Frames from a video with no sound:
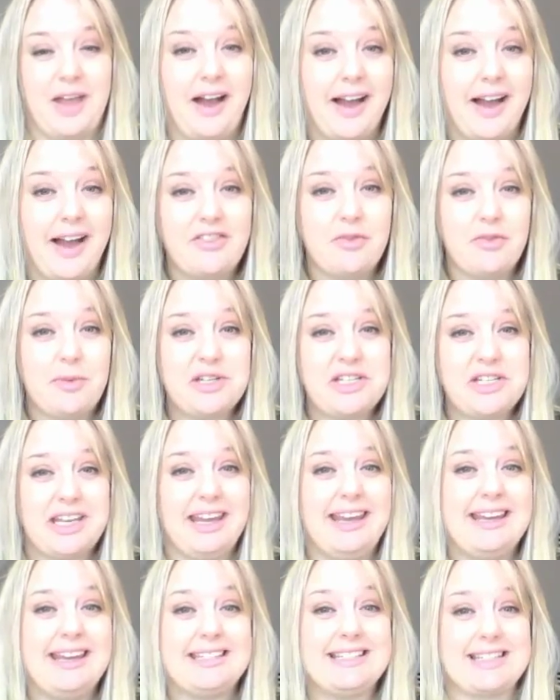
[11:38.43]
Hi everybody,
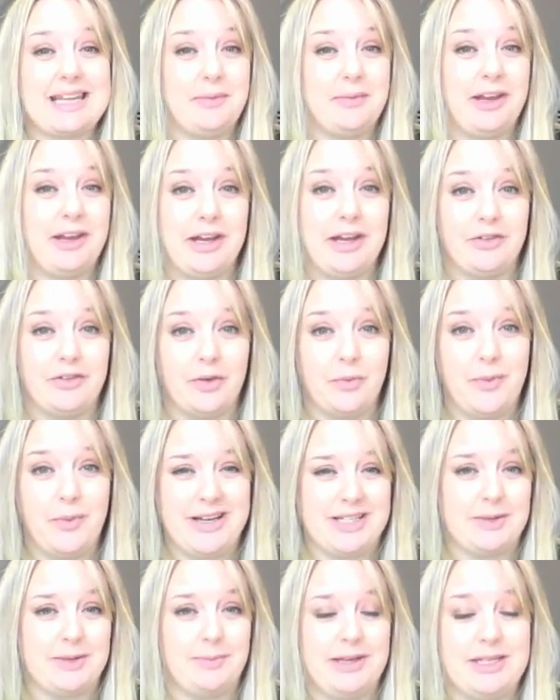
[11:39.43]
it's Emma here from
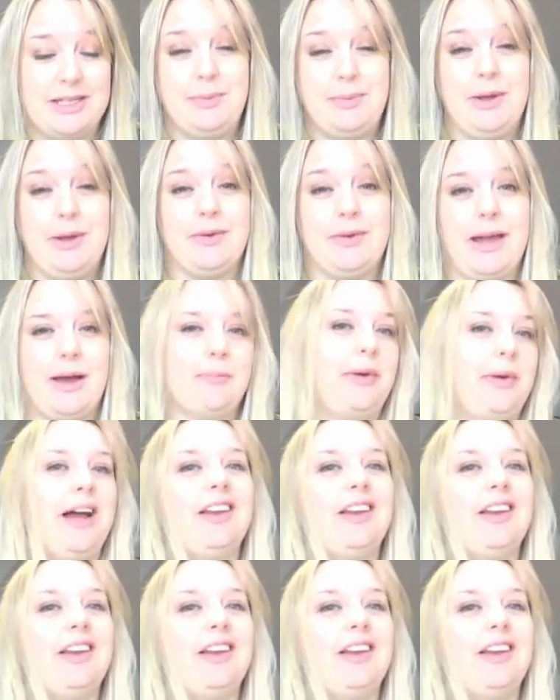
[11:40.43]
Wedding Biz Bootcamp,